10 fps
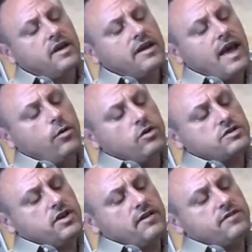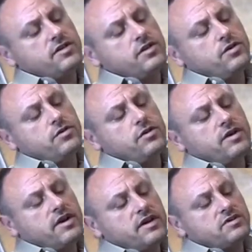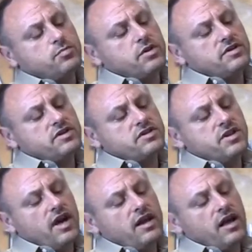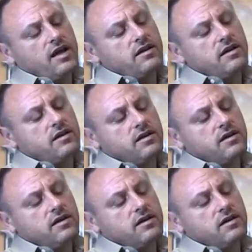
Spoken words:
Now all you have to do is put this nut on,